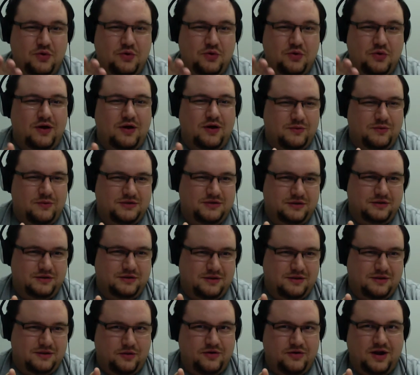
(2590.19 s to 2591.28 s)
I think it was, like
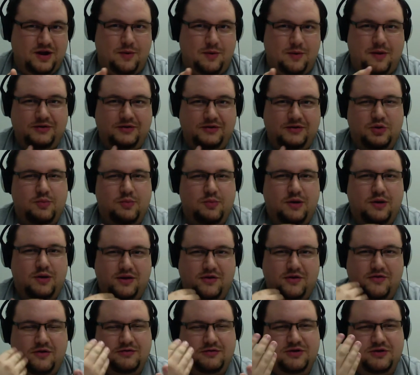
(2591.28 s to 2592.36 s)
we were talking about with Jitterbug,
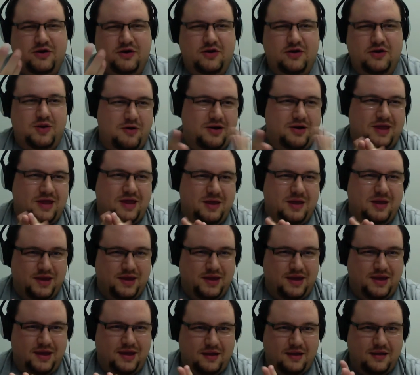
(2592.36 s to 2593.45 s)
their target market
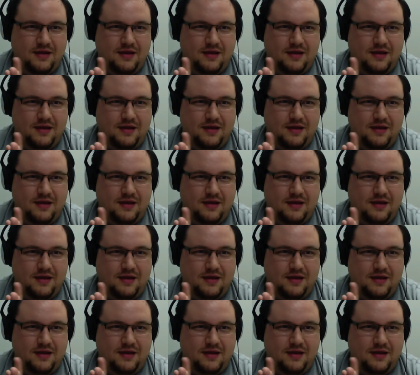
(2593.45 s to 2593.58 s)
being